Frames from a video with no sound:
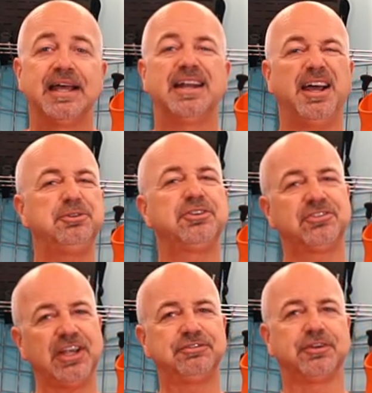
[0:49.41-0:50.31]
and how
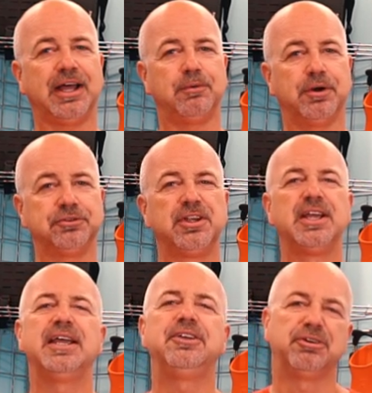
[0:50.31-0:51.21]
successful that was
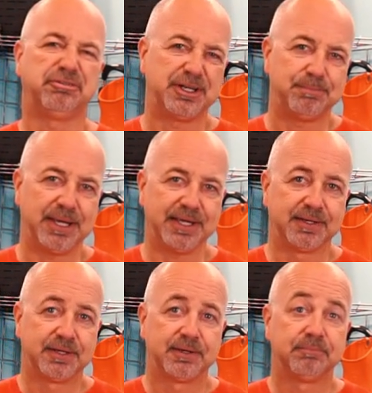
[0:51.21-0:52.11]
is up for debate,
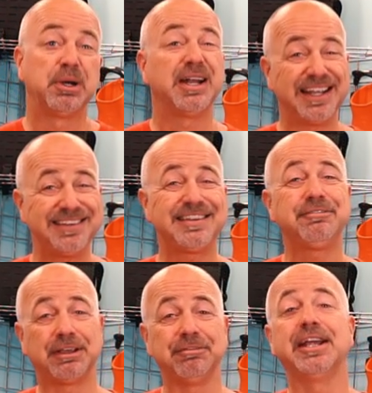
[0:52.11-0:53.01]
but at least
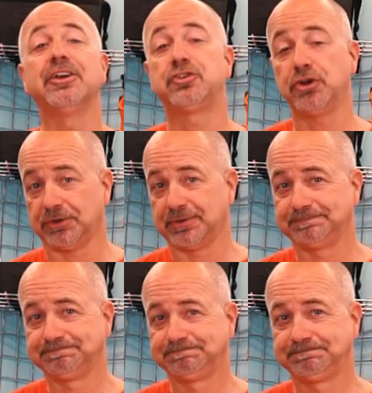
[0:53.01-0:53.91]
they've given it a shot.
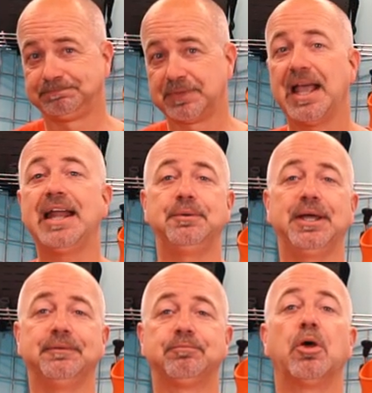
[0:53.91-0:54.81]

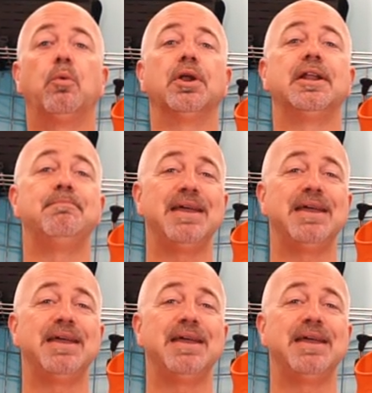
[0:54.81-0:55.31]
Anyway, one of the